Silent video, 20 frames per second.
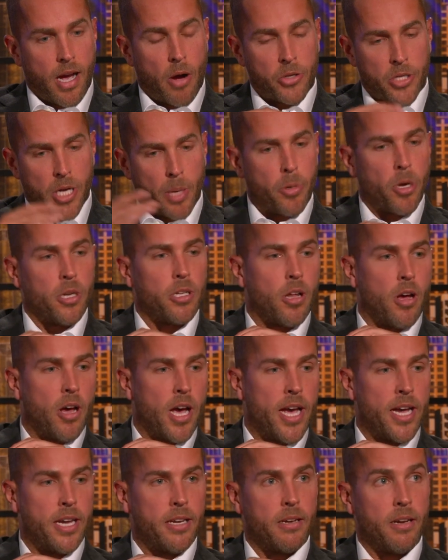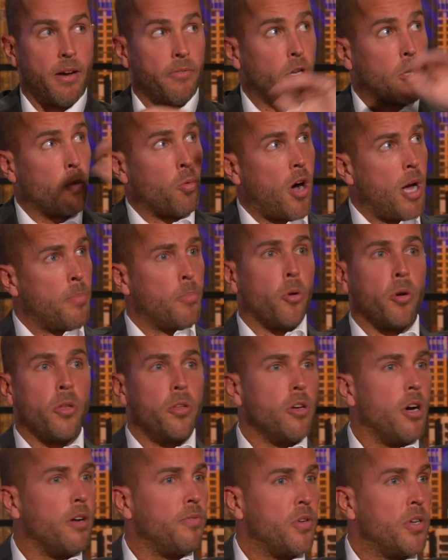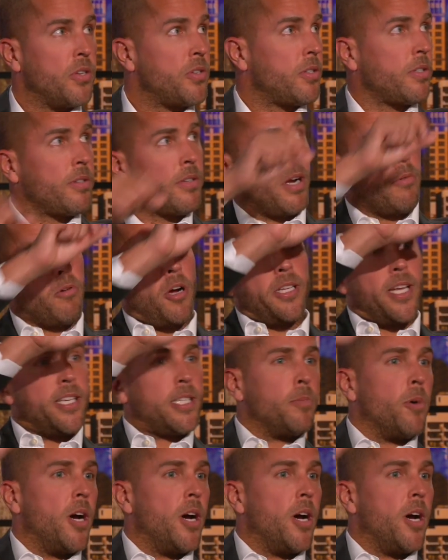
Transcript: I'll jump online. I've got a whiteboard in the office. I'll write down some